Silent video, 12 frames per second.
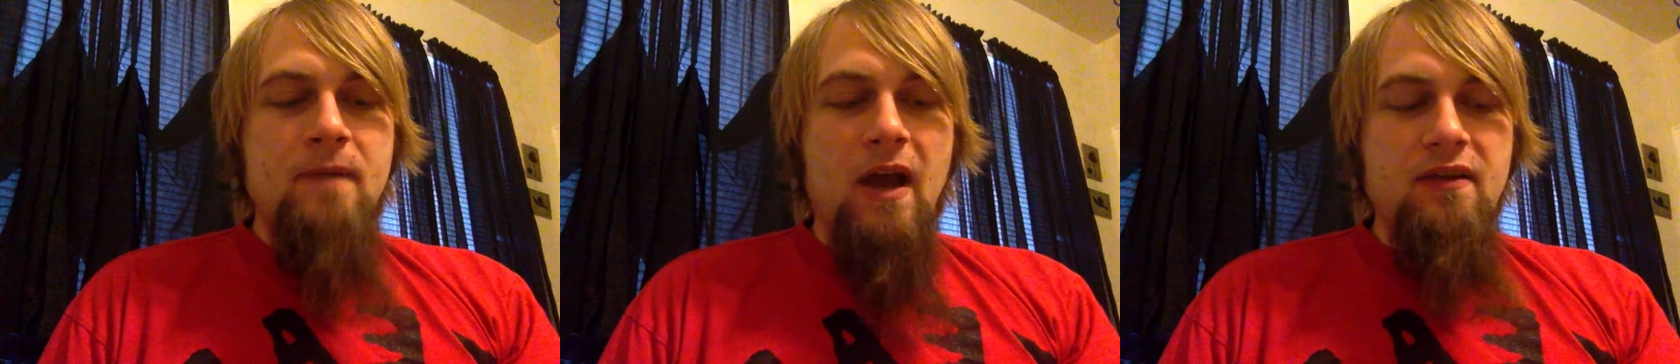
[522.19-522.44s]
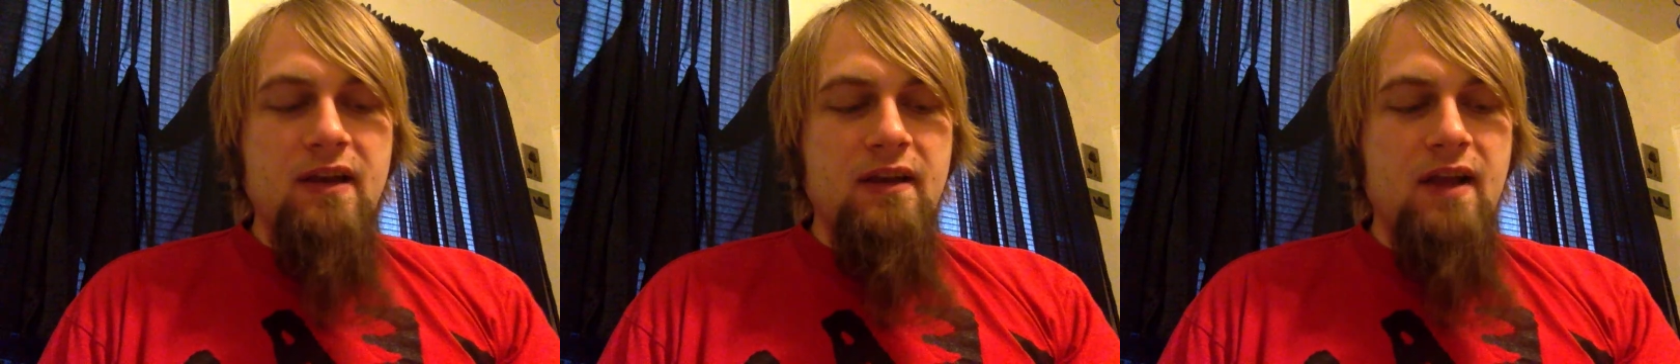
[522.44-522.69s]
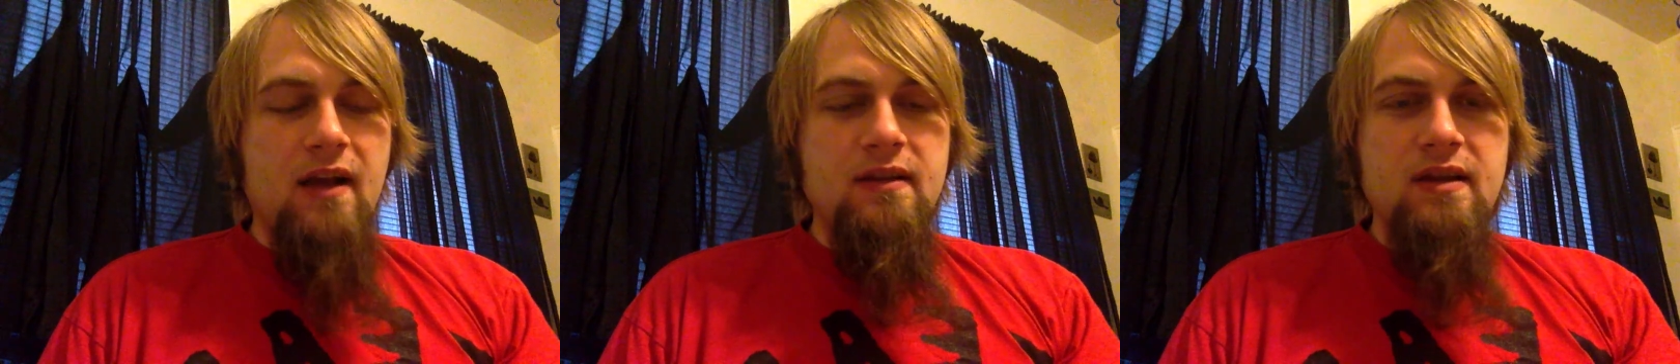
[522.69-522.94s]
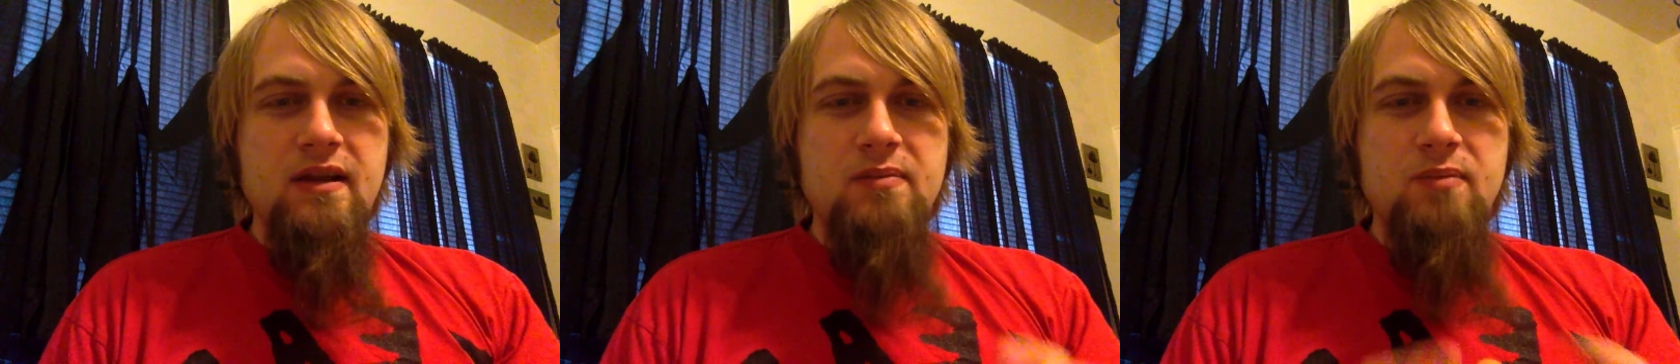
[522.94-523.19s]
I think that
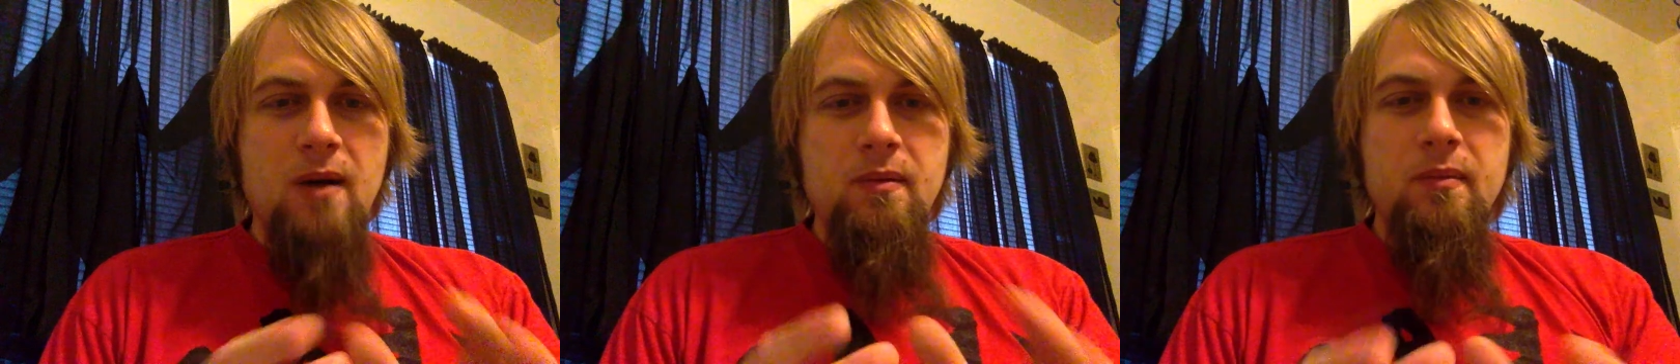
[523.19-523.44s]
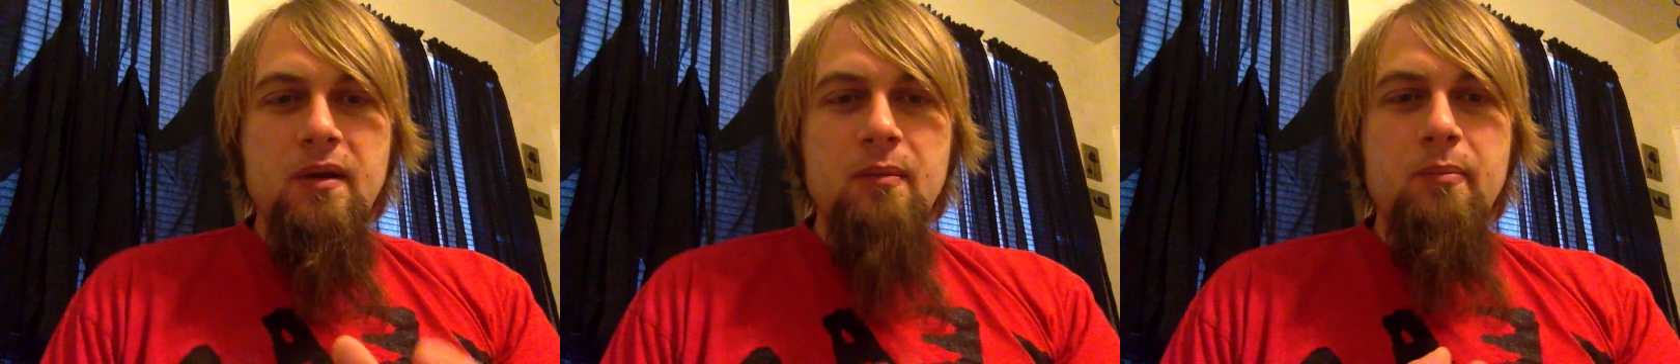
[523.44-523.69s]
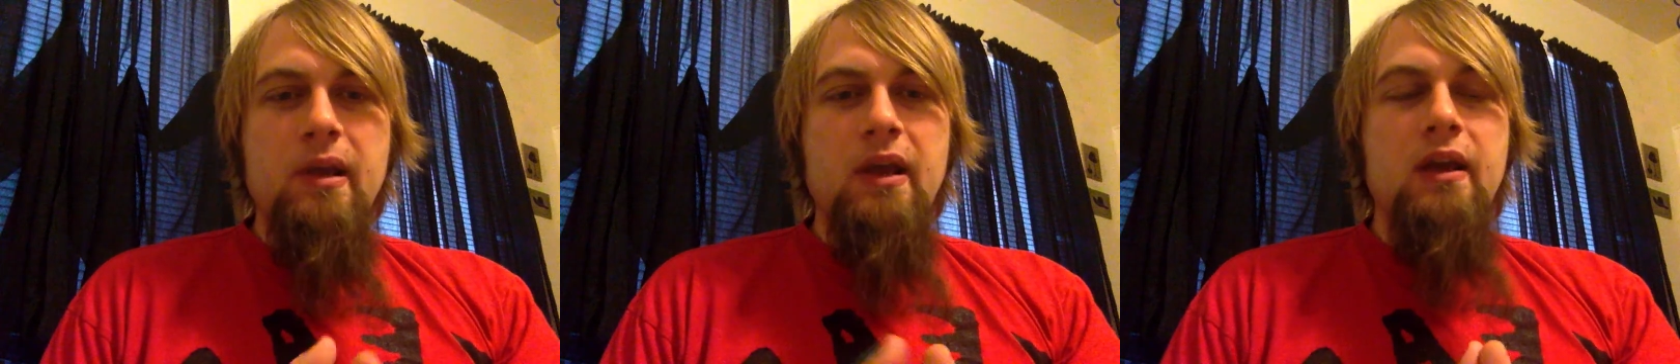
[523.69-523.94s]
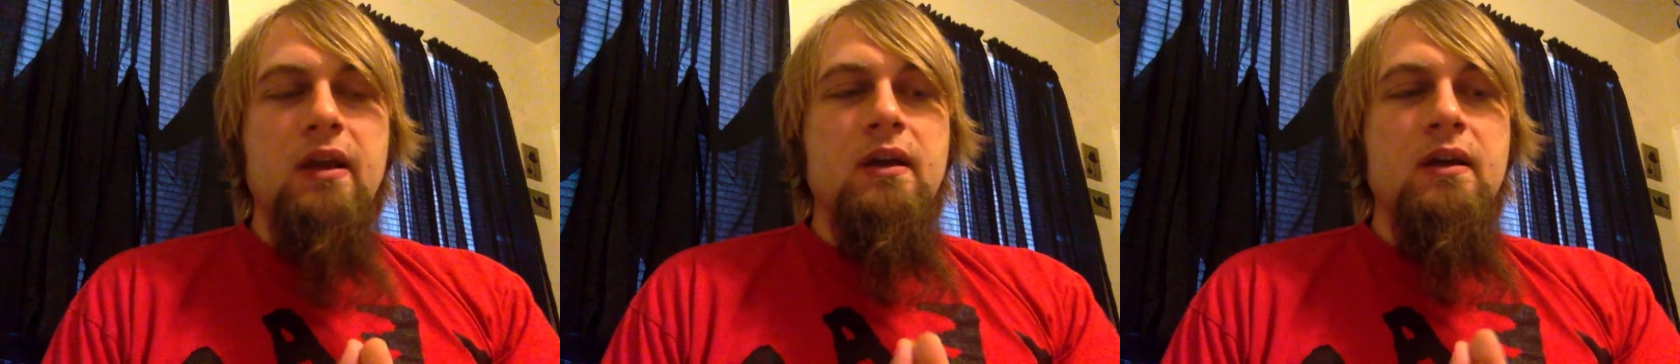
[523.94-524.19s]
is probably a
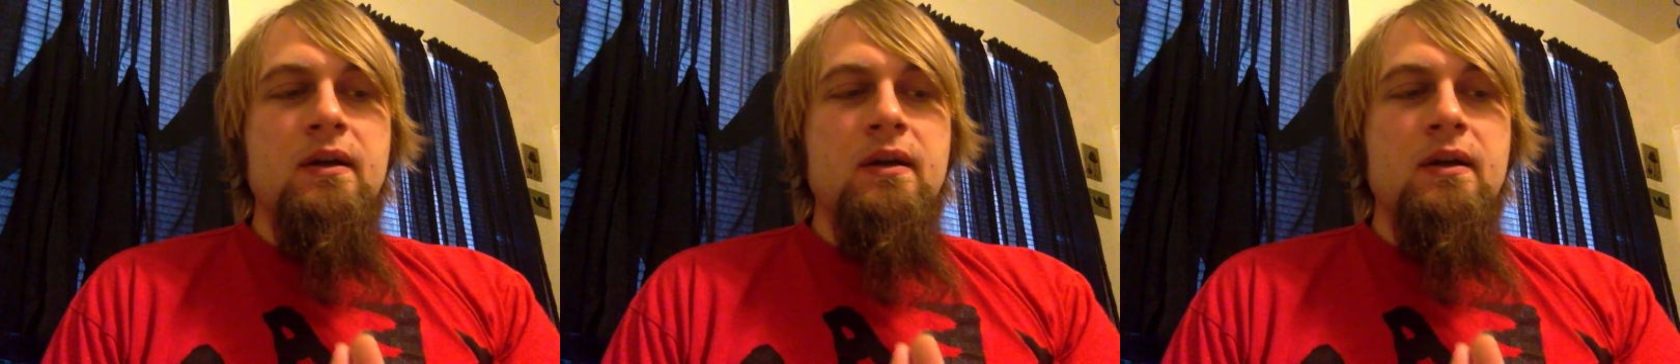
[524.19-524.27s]
big